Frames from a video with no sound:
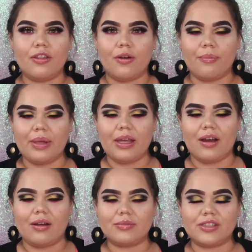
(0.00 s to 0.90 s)
Don't be
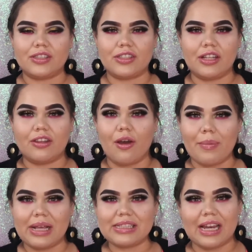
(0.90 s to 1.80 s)
such a
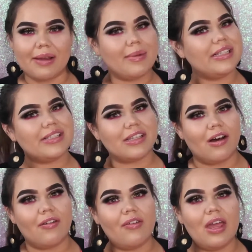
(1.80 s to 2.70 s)
dumbass like
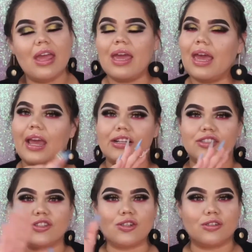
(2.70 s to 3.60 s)
myself and
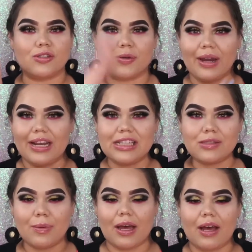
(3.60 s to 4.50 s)
just go to any
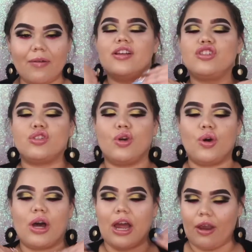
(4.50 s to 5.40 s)
spot.
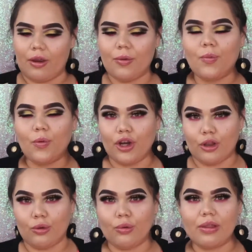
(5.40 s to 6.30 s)
So I want to
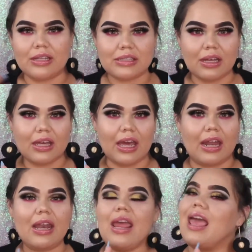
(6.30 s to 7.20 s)
do this
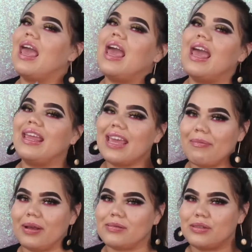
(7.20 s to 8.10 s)
again, and yeah,
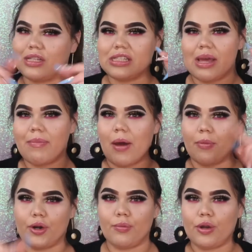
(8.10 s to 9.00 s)
babes, this time
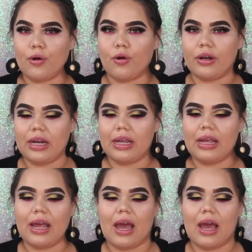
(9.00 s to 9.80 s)
I'm gonna record it.